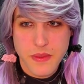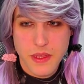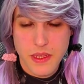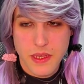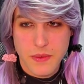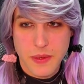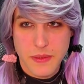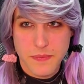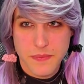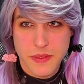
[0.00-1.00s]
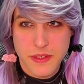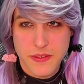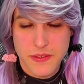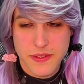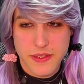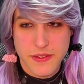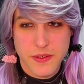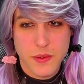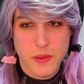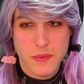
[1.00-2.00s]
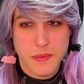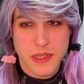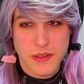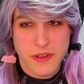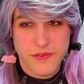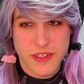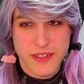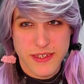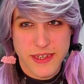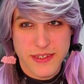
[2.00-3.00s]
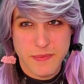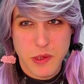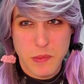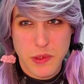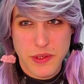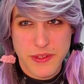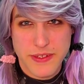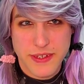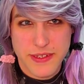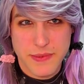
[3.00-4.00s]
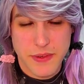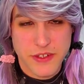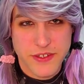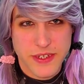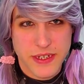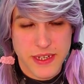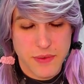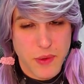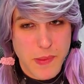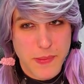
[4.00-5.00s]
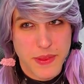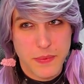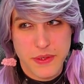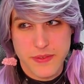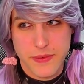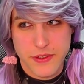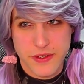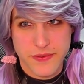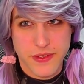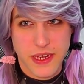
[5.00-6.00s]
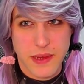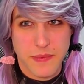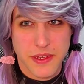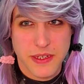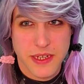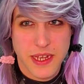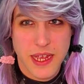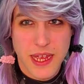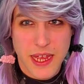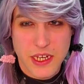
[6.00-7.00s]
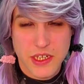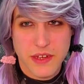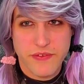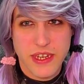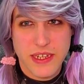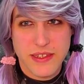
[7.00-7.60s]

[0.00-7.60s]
Yeah, well, this is cool. We now have this custom component, this custom register, and I remember there was a version of the game that actually featured